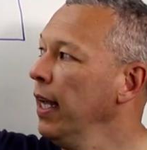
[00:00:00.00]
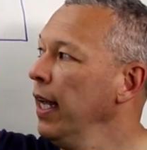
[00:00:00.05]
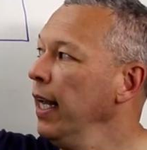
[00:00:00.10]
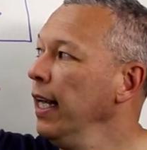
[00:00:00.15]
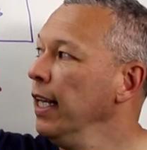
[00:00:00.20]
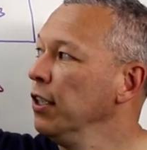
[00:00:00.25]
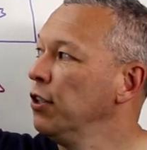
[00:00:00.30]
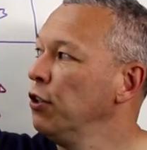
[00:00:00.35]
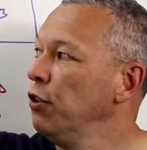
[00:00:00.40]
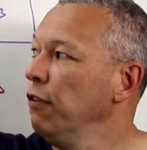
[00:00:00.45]

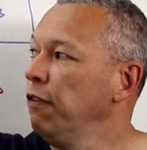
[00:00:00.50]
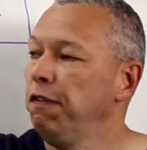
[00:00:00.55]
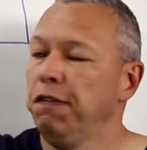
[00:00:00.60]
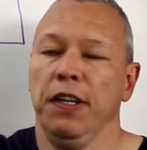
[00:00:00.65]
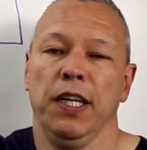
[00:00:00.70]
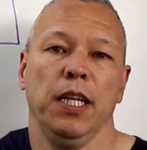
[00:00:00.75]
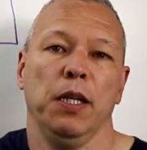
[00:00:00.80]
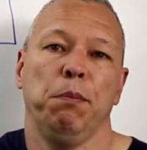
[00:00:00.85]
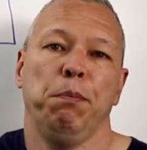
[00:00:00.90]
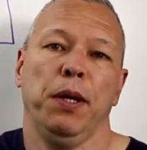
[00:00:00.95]
is to
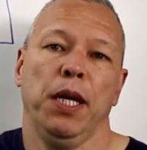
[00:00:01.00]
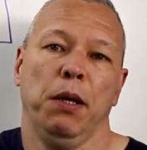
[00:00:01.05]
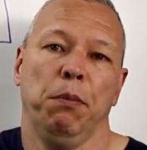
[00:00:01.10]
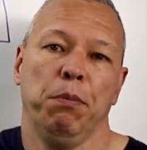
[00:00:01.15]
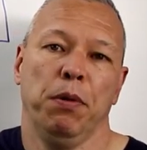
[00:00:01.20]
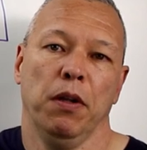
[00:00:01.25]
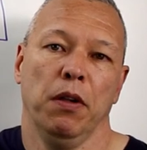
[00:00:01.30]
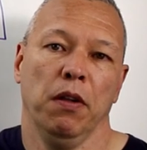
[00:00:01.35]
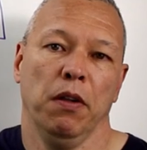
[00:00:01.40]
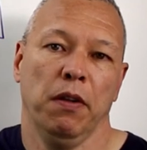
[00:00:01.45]
feed
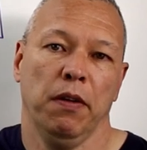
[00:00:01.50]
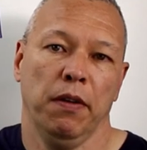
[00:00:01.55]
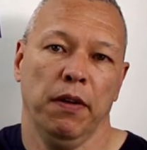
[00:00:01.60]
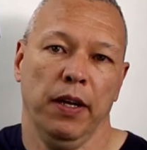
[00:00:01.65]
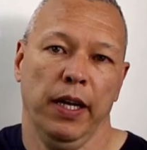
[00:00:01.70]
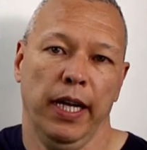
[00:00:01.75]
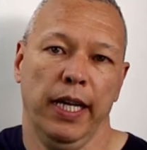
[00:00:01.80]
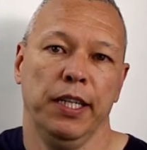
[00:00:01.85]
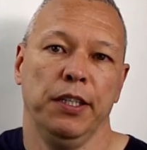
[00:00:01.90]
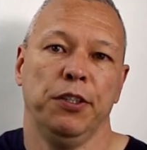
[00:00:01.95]
people
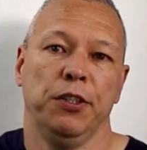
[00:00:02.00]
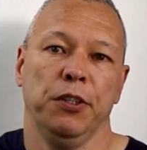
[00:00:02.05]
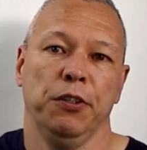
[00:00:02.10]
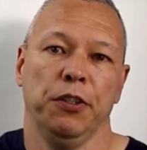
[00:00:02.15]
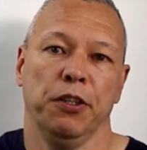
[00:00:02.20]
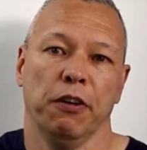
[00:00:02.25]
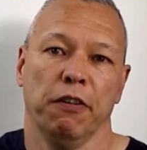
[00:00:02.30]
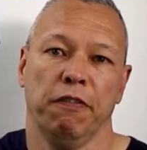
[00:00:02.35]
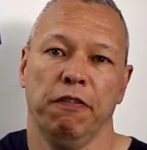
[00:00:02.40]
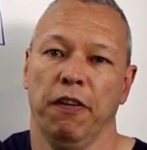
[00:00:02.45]
into
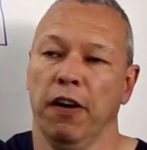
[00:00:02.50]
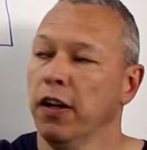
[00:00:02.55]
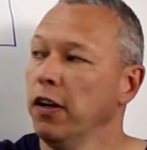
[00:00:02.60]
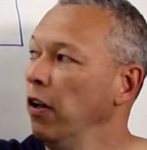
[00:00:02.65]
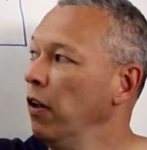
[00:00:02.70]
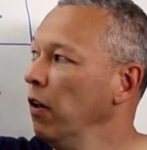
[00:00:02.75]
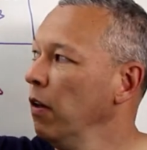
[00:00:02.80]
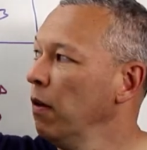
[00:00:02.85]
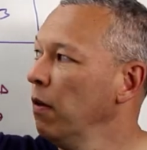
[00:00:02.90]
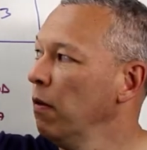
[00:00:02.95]
your
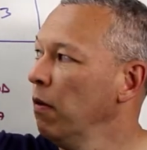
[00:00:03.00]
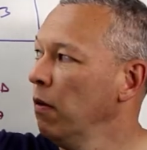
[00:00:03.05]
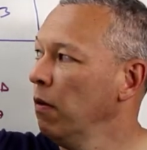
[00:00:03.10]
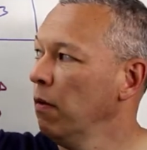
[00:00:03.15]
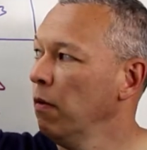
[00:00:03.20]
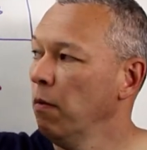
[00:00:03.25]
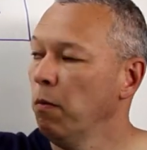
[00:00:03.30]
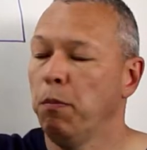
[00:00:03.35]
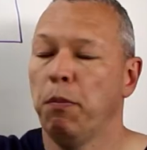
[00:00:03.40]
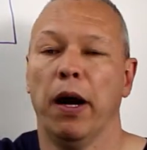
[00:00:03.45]
funnel
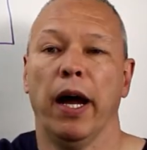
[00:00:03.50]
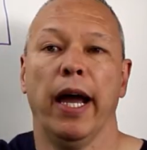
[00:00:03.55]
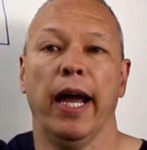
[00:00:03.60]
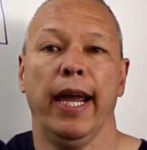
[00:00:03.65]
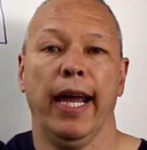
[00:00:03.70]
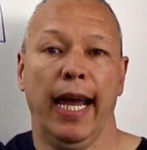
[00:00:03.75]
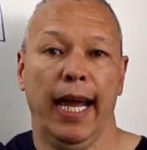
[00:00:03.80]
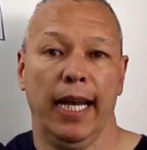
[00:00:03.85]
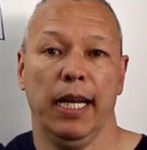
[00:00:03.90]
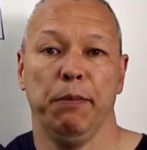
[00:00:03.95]
by
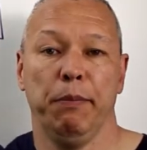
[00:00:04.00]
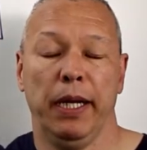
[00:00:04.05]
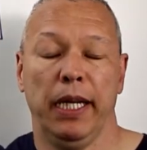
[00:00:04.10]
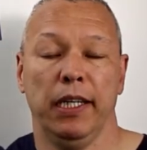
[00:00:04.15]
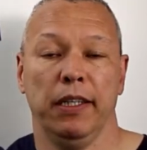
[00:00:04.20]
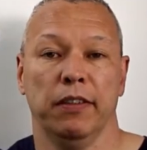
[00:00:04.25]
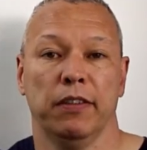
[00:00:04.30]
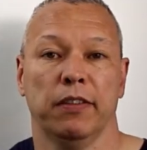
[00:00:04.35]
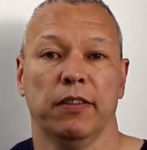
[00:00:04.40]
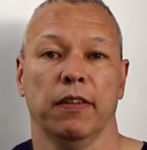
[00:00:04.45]
any
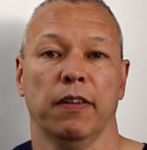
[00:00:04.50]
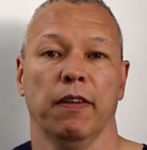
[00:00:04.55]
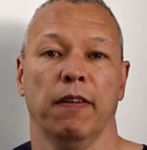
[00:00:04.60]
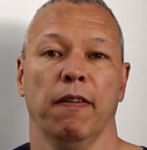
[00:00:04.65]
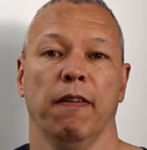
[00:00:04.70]
means